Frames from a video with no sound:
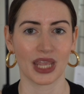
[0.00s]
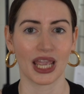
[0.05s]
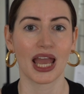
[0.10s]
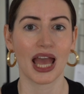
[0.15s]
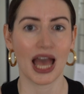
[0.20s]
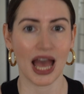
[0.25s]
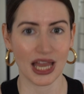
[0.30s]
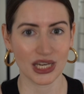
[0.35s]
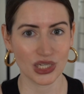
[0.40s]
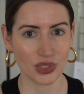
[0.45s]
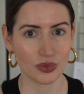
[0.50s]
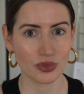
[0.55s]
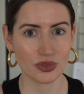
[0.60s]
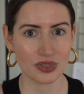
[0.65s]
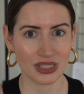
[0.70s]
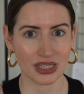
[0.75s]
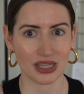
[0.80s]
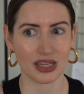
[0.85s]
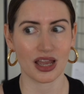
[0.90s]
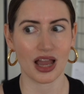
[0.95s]
And you will
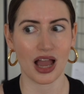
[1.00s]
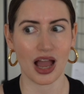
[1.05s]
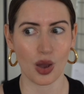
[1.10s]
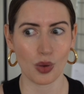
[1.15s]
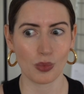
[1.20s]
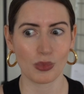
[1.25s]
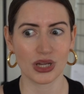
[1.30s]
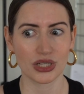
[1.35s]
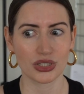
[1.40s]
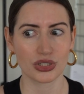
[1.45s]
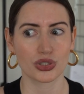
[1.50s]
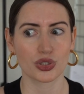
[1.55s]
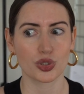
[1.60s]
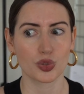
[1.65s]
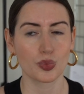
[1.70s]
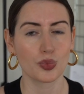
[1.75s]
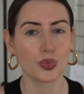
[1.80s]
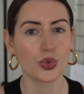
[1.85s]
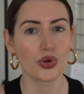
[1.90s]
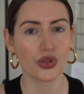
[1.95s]
see how much
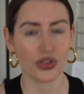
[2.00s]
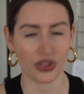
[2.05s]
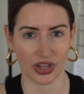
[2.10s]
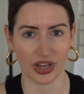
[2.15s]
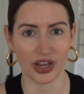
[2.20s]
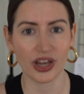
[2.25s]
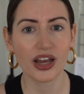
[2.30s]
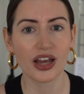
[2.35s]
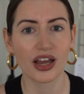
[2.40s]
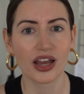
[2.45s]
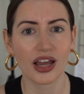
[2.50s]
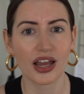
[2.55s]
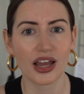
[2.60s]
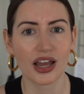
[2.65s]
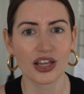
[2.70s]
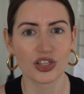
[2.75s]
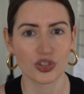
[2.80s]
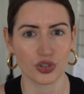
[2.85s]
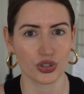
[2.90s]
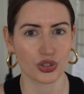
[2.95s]
smoother
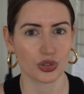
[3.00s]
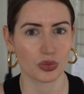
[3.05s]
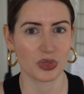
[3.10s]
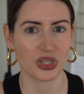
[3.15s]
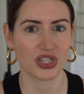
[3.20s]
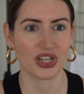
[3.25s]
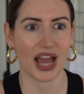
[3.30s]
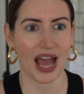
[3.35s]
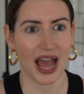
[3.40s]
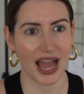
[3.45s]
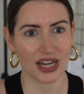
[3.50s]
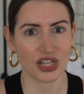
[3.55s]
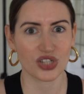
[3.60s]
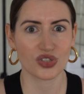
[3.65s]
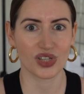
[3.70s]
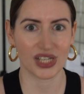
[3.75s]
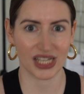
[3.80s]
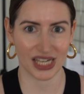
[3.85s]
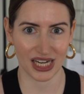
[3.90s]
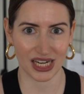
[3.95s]
social media
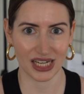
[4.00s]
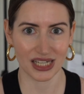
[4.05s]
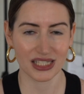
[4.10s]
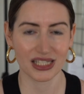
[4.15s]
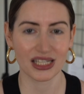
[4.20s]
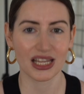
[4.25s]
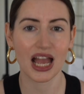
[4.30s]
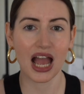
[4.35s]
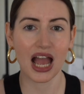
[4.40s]
actually is